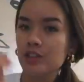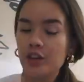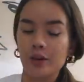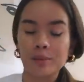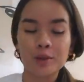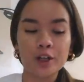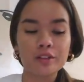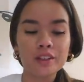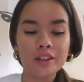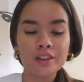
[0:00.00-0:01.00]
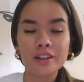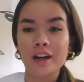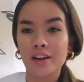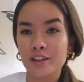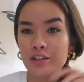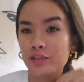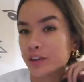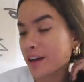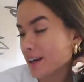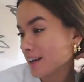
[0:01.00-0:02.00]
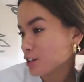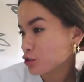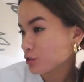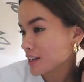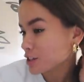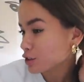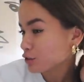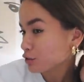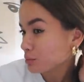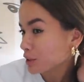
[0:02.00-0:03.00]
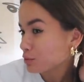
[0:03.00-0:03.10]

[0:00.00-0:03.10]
So I'm currently on the hunt for a dresser for my